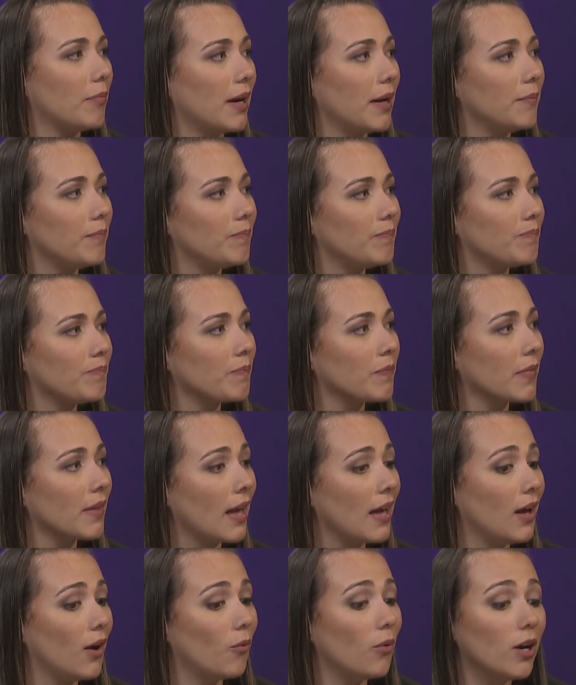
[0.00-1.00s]
But,
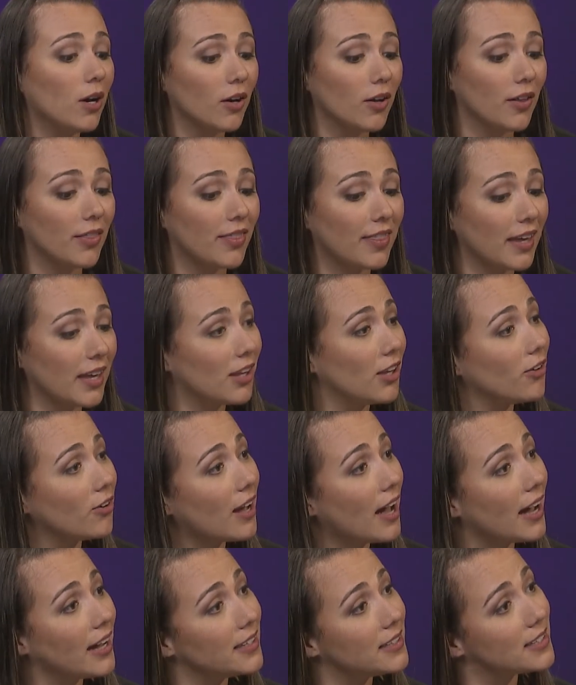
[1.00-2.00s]
well, thank you
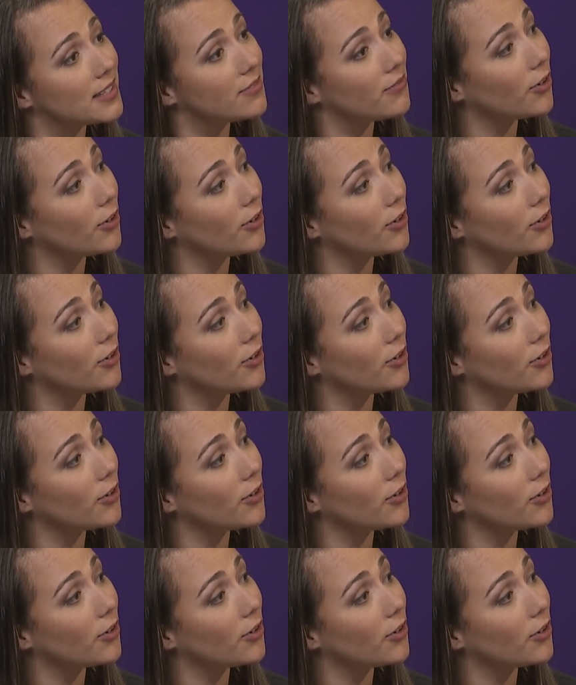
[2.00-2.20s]
guys